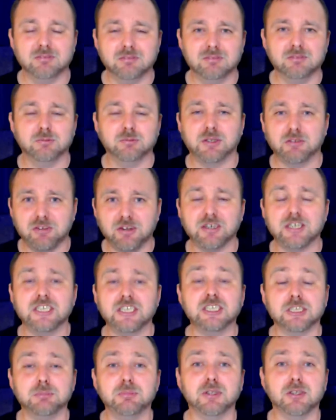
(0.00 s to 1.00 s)
with a very
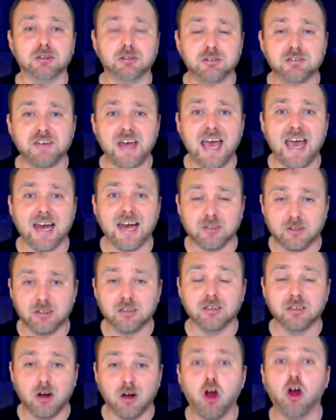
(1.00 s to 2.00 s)
similar fact or
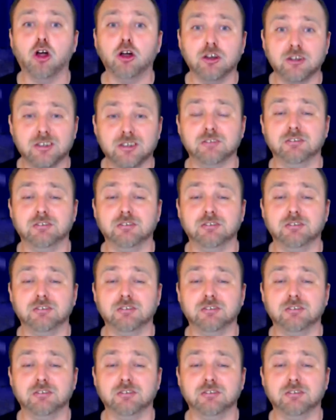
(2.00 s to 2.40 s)
a hard,